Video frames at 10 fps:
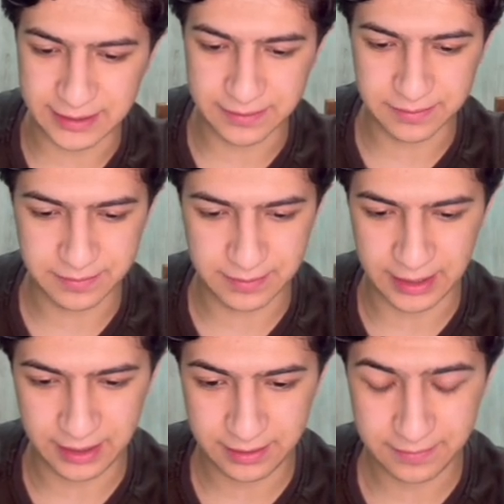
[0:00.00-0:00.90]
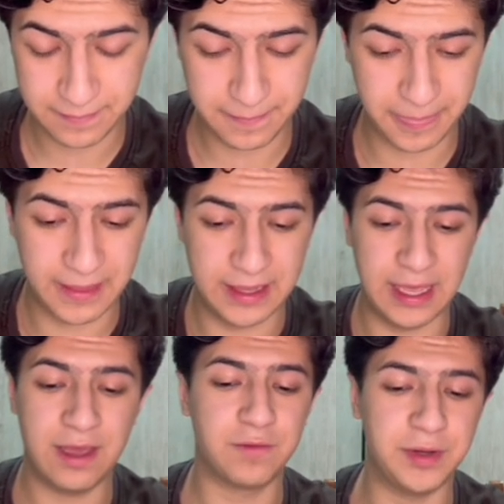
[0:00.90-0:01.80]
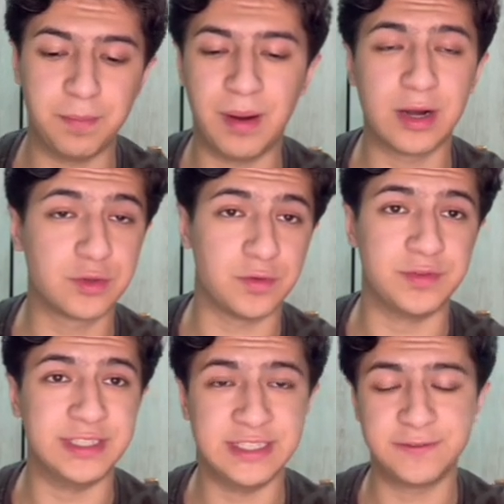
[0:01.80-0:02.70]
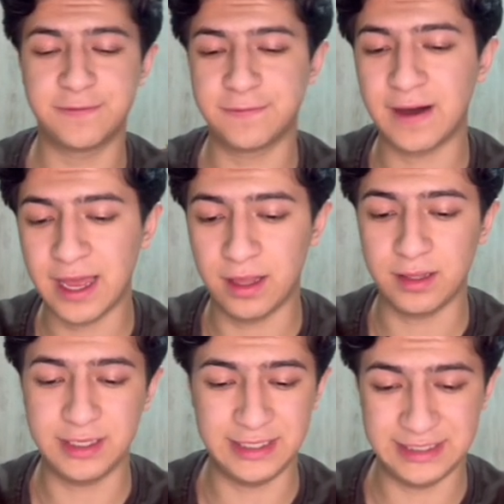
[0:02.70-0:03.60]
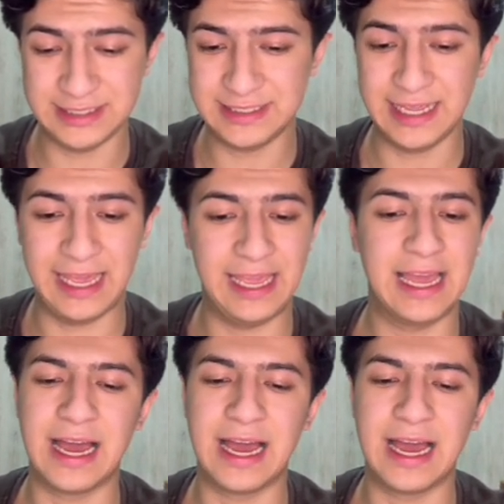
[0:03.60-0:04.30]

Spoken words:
see. Like, every part of this file is